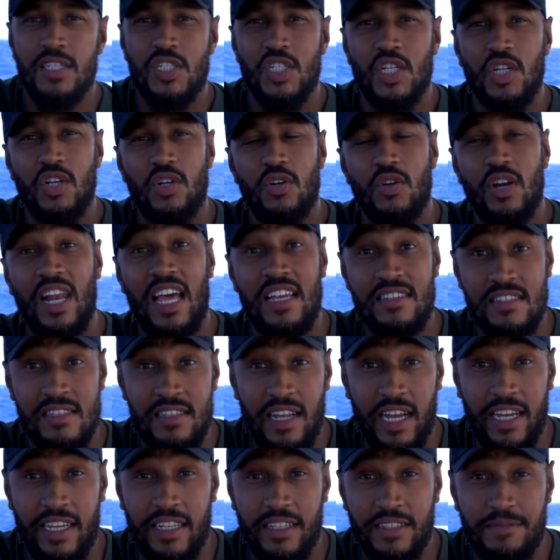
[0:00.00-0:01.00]
So last
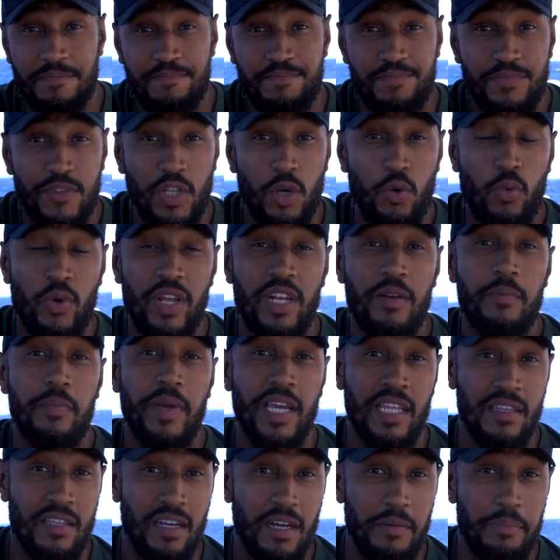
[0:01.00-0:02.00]
night the wind
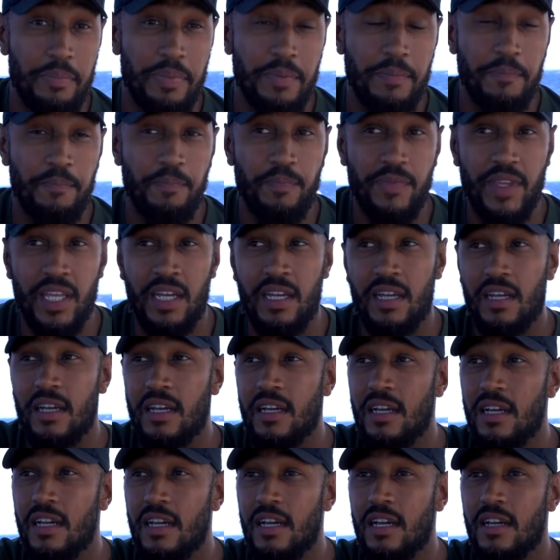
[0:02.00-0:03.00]
picked up
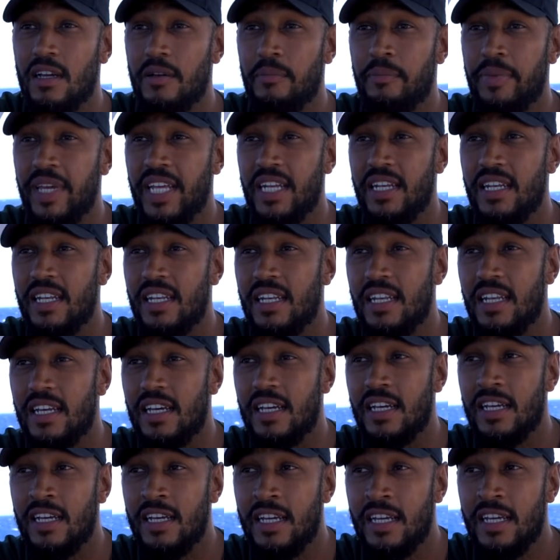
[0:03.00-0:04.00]
a bit,
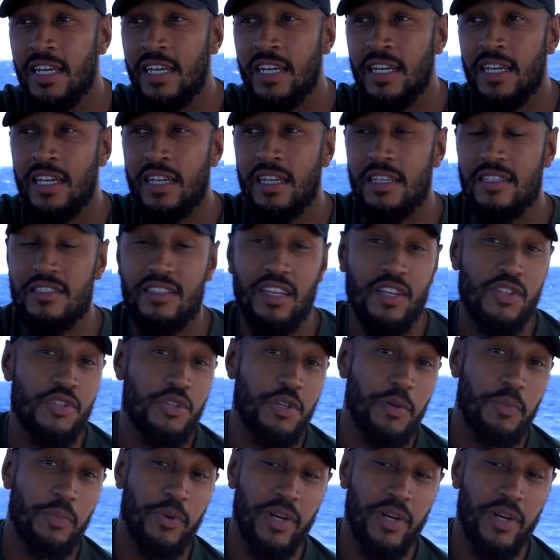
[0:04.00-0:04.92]
and it's actually